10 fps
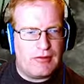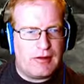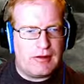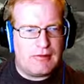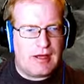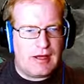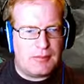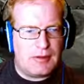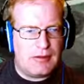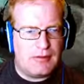thing is
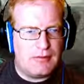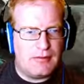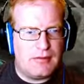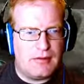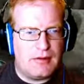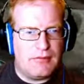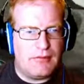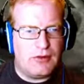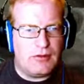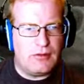happy and full?